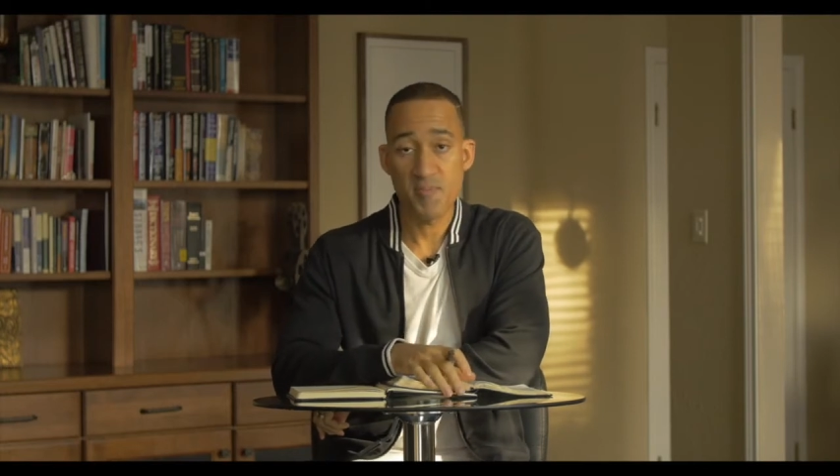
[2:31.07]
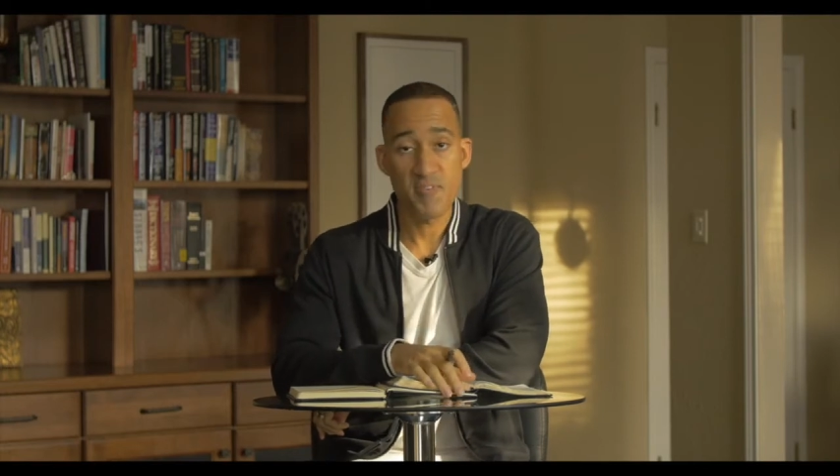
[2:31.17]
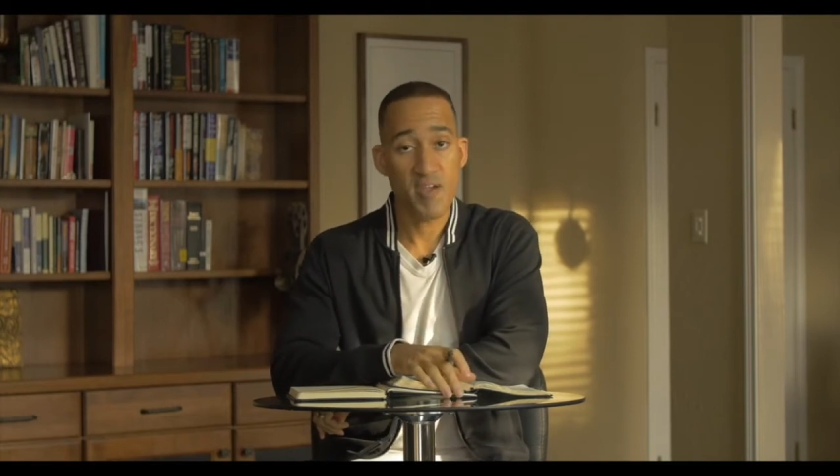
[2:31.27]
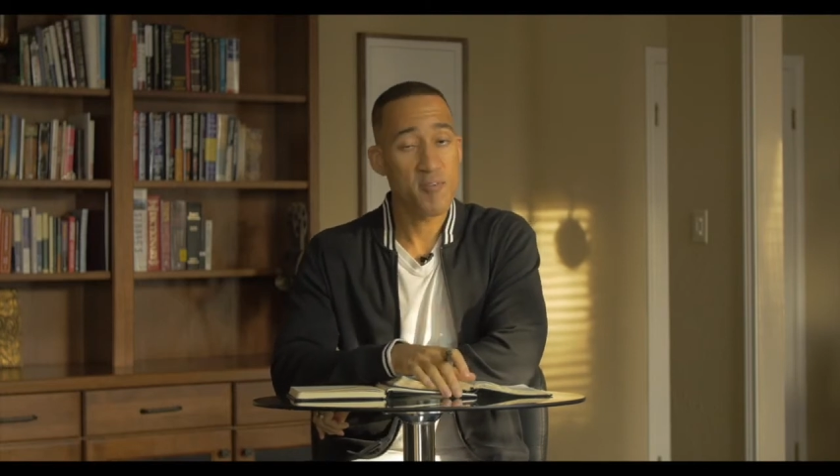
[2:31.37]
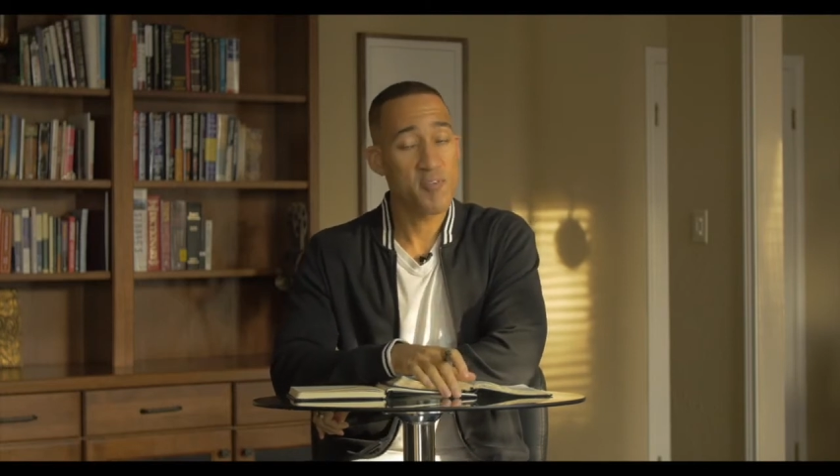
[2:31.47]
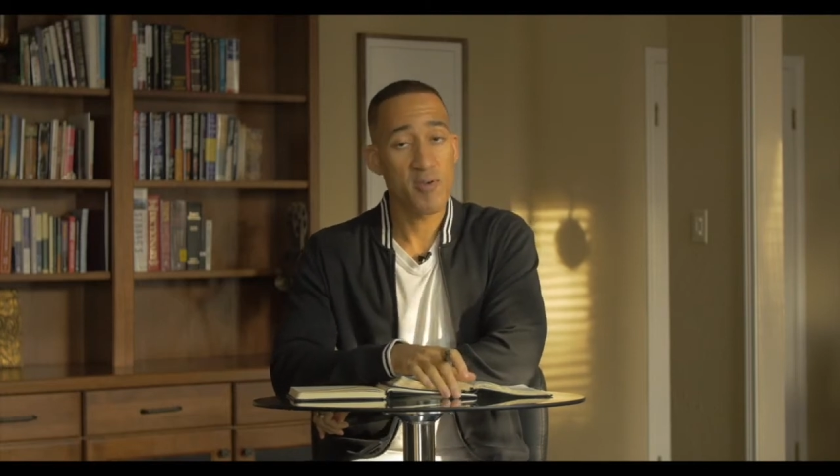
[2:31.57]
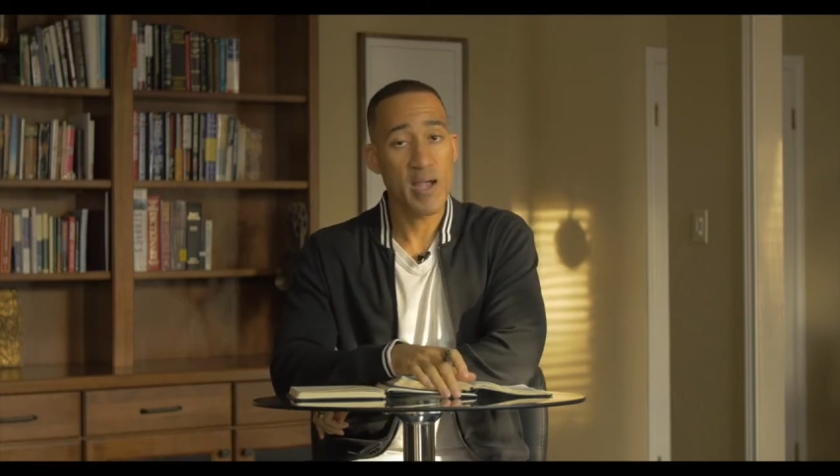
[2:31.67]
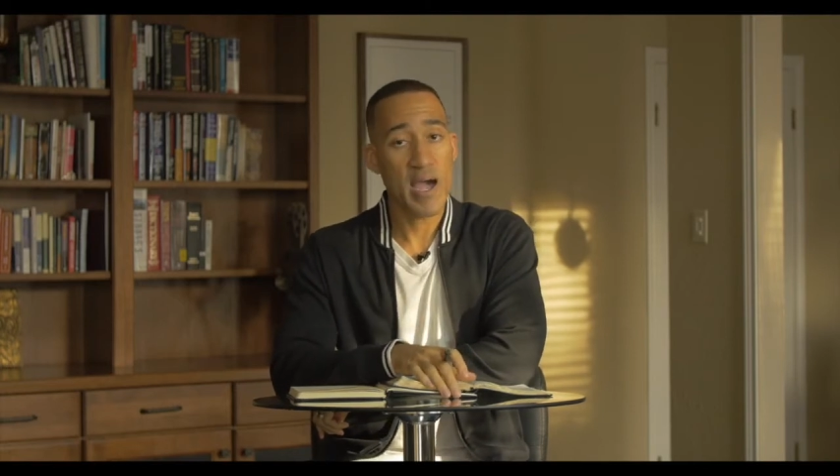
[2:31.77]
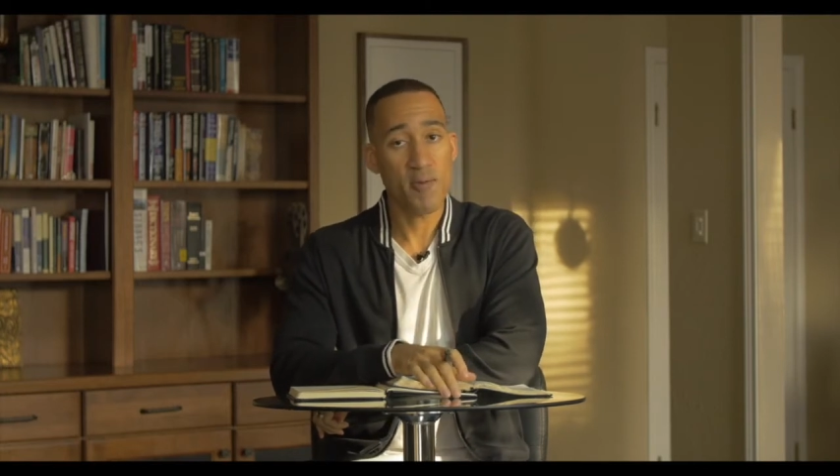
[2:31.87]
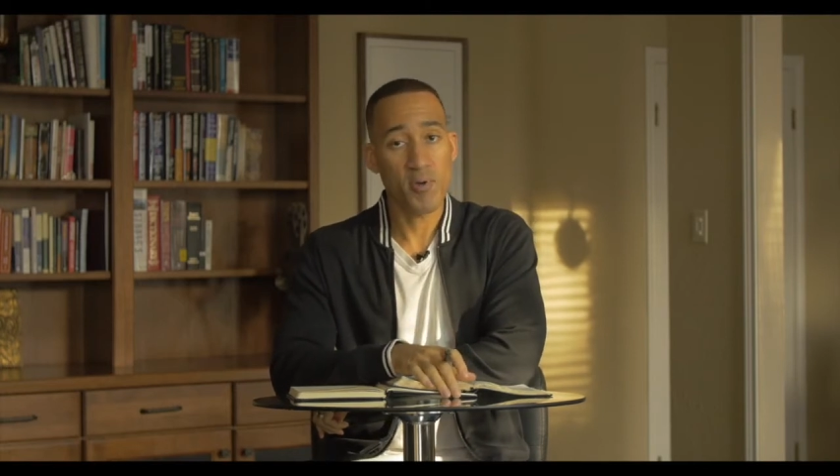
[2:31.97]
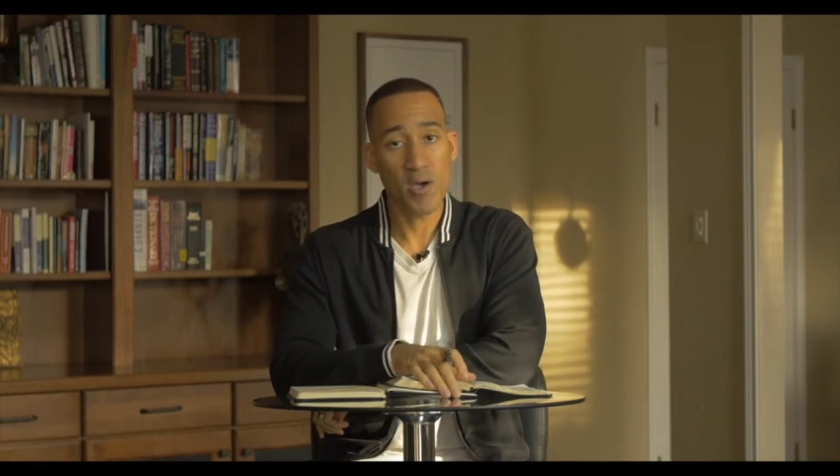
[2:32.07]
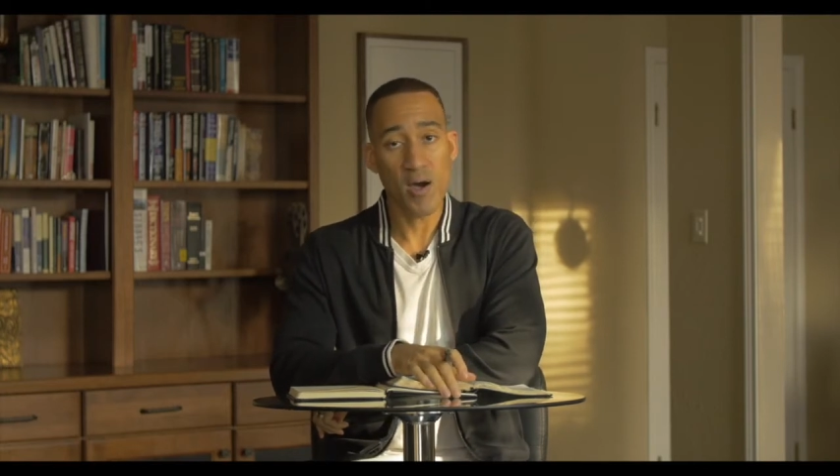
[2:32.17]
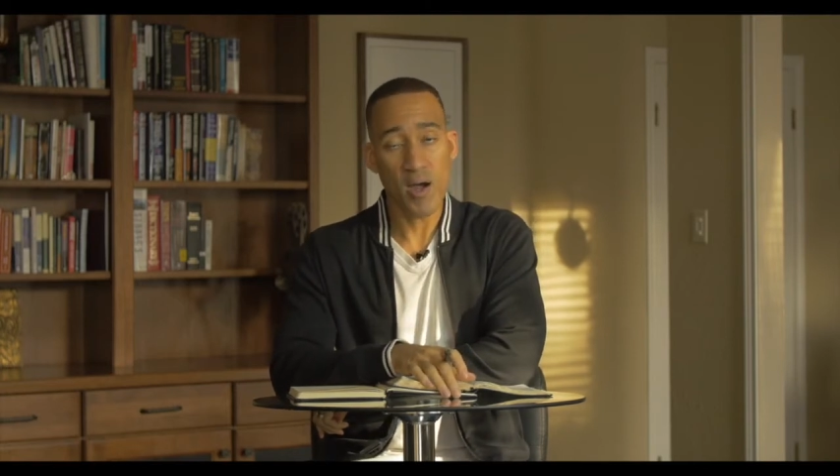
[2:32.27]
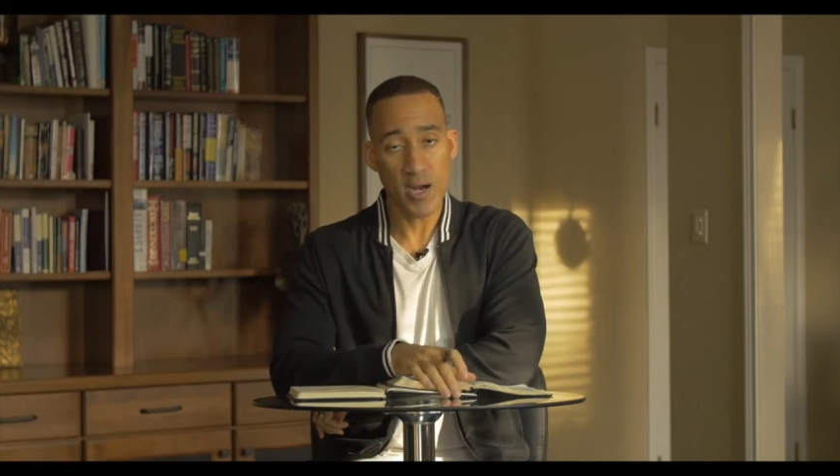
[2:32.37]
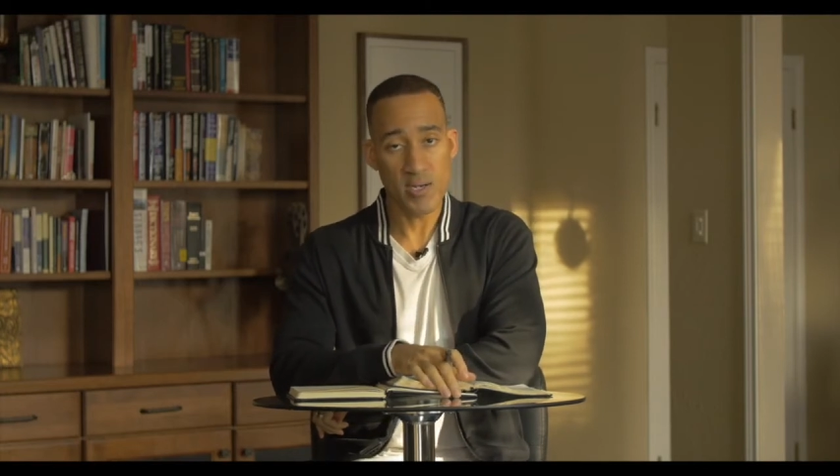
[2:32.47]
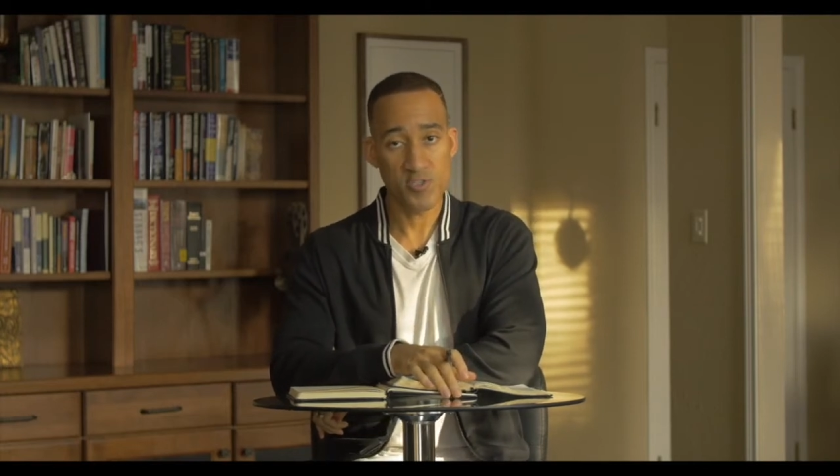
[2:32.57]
very, very high regard.